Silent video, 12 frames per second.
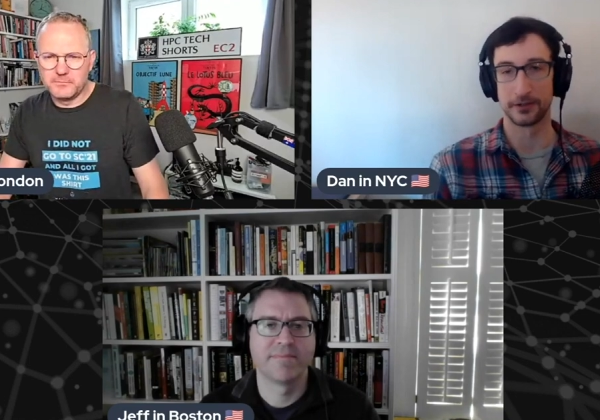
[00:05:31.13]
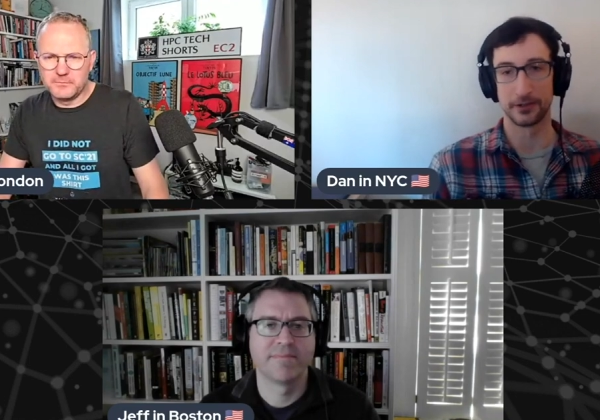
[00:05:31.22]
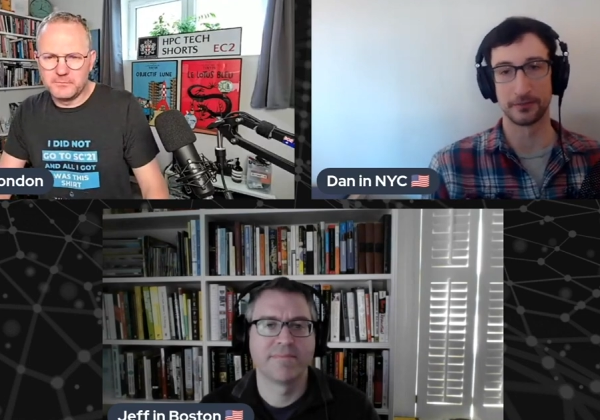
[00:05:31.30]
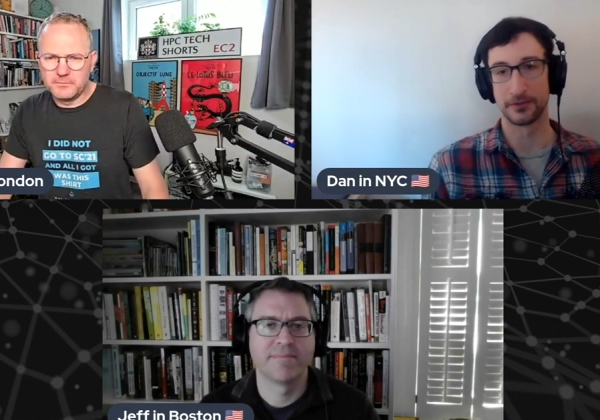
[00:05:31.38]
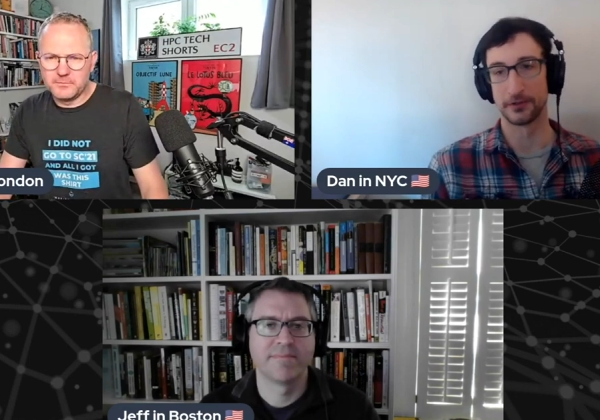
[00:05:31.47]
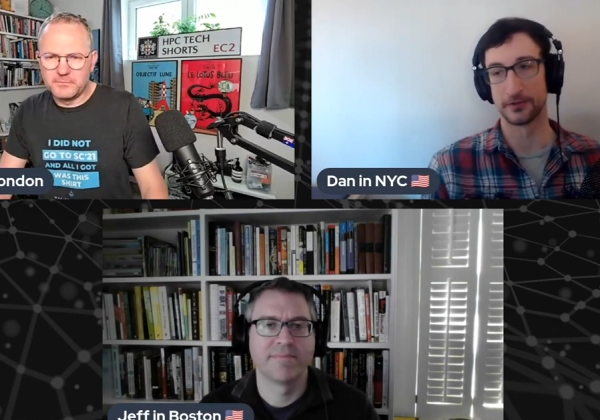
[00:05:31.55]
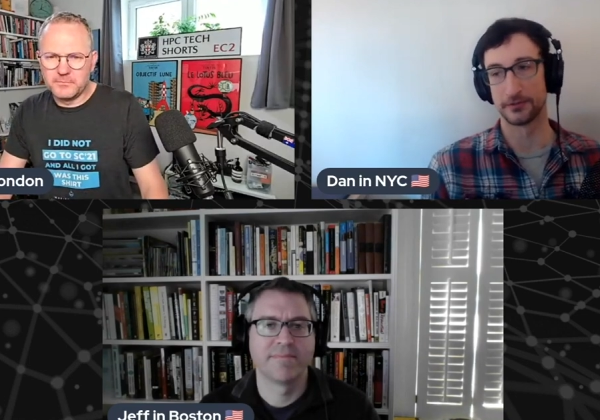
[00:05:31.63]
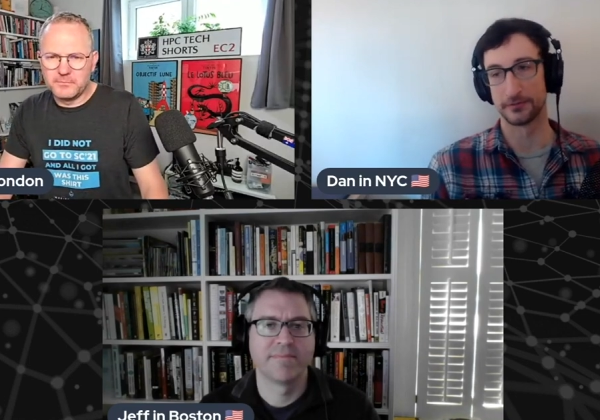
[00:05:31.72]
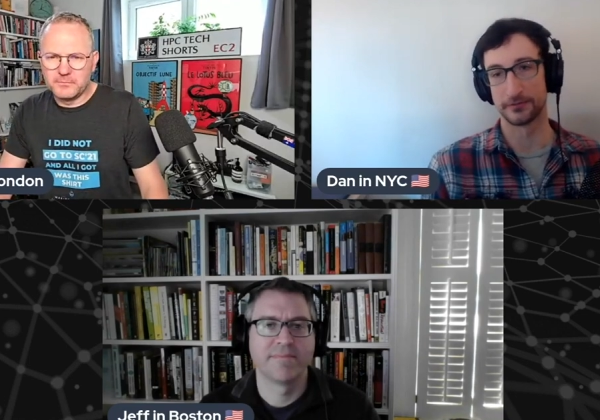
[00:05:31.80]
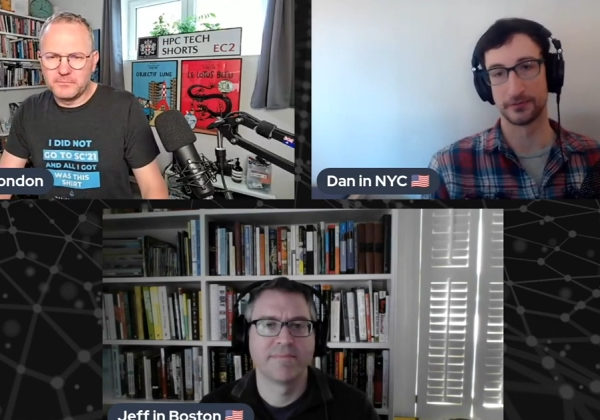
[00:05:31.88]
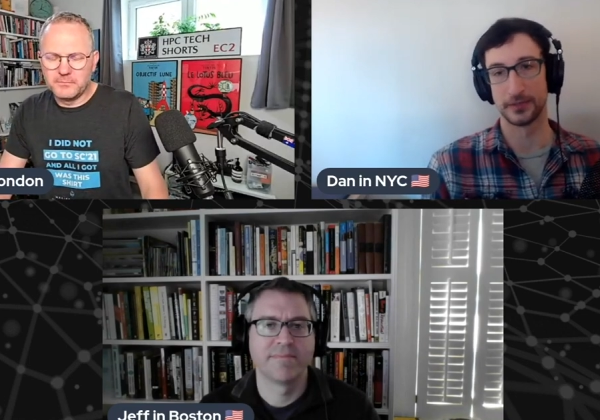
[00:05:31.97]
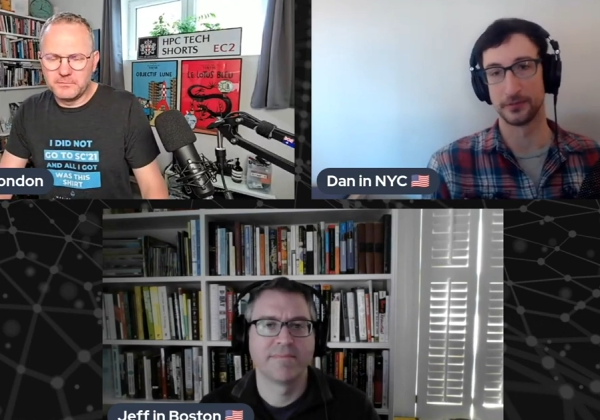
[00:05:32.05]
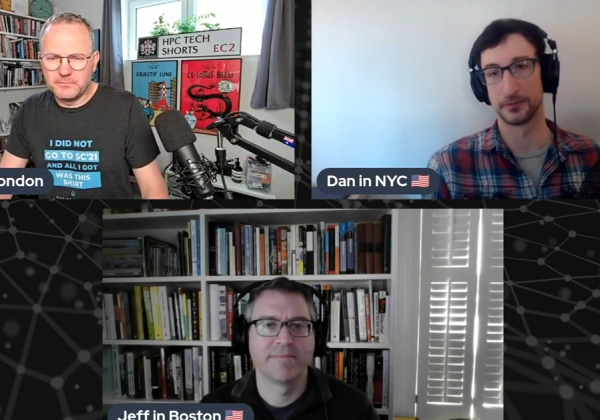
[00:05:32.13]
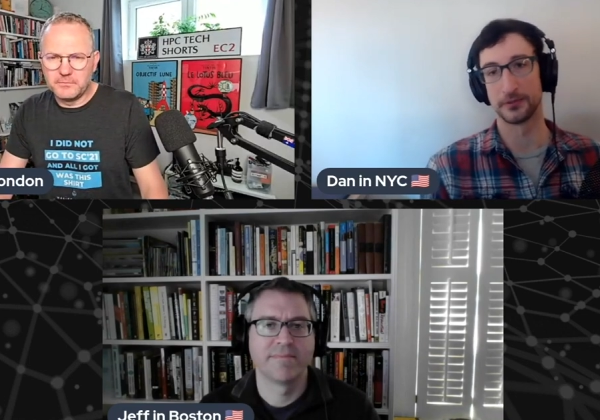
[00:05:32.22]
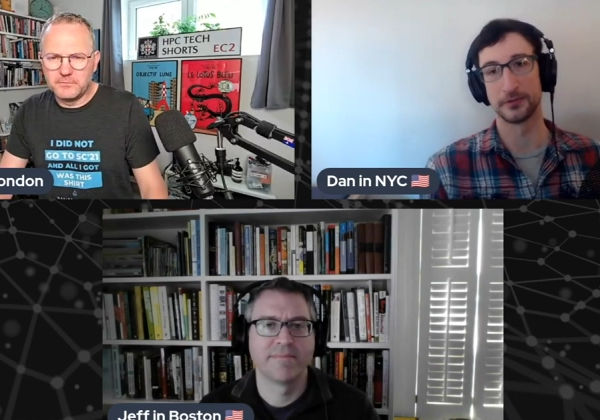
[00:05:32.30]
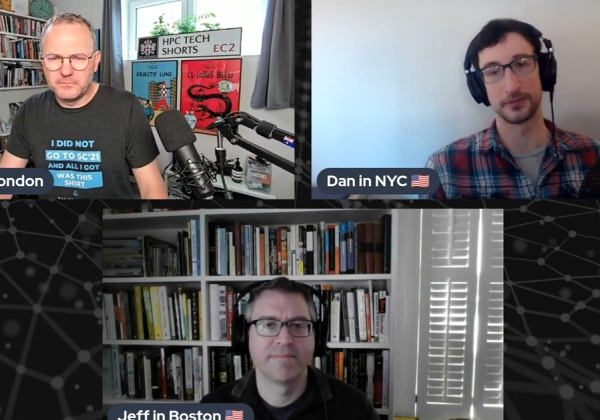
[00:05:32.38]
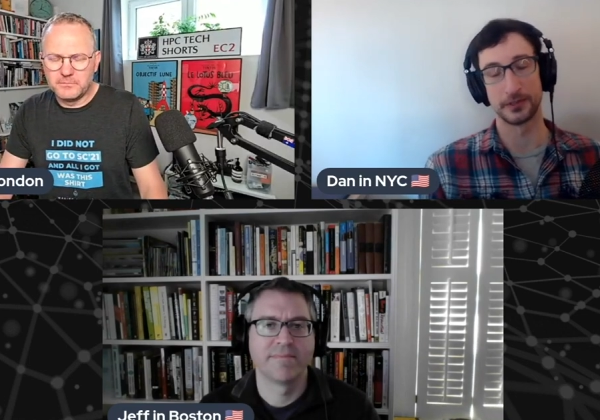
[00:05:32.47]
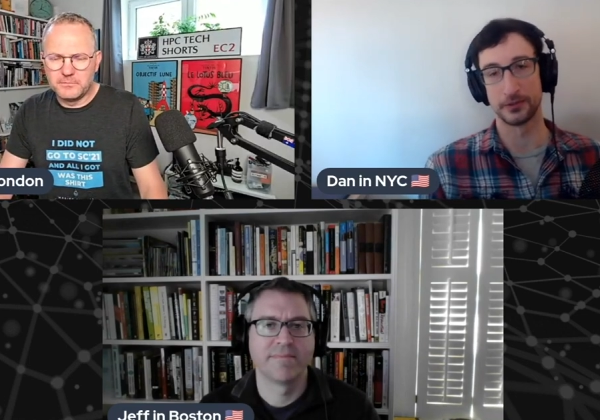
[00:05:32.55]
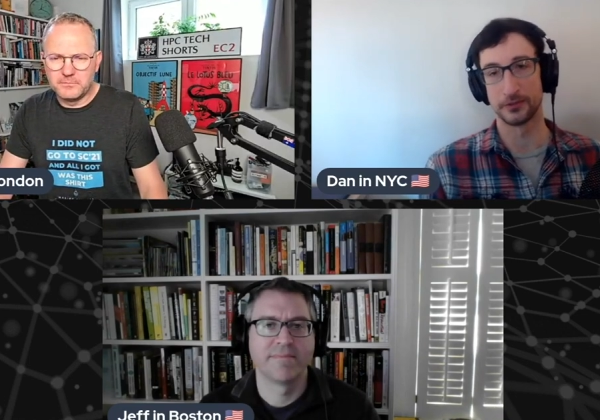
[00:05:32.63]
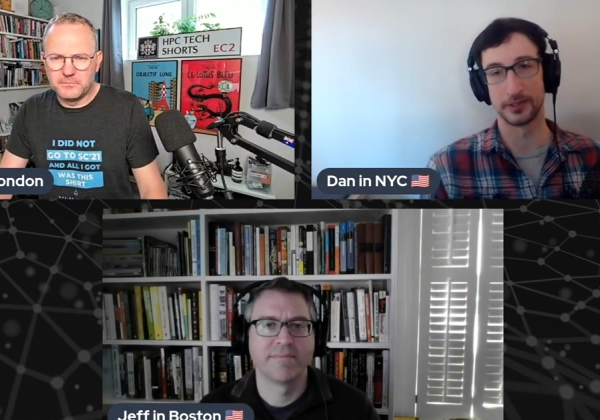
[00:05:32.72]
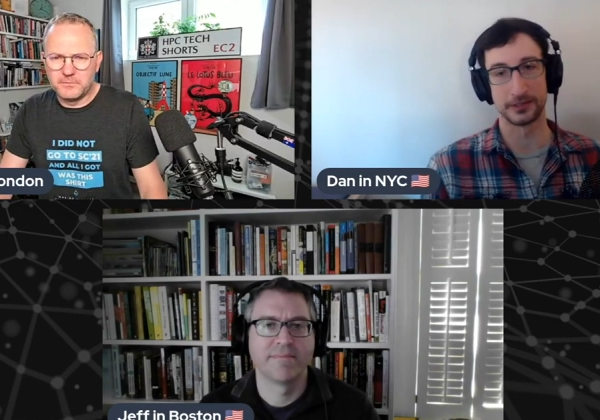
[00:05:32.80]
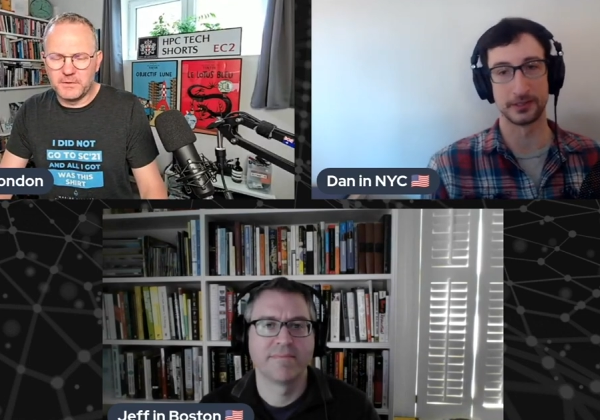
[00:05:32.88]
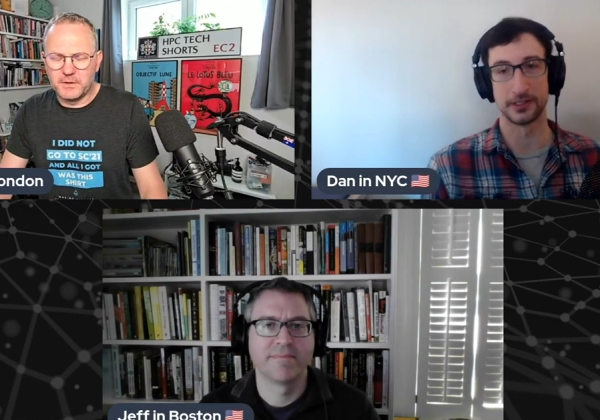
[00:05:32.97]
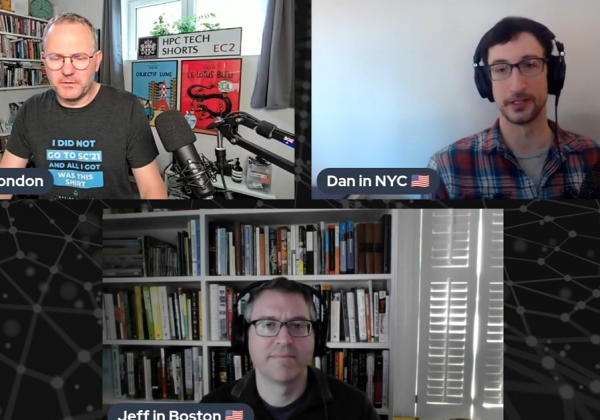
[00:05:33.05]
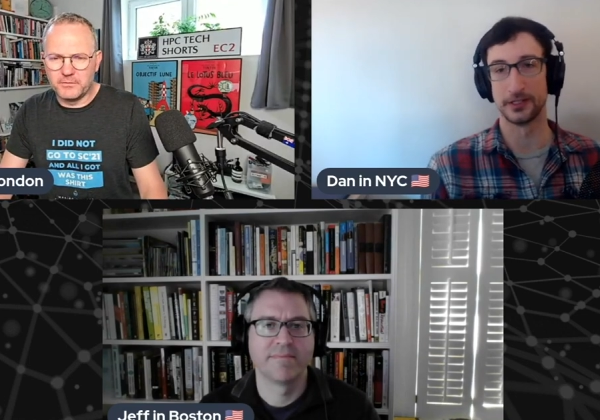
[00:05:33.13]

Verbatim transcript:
Speaker 1: number of people that you want to see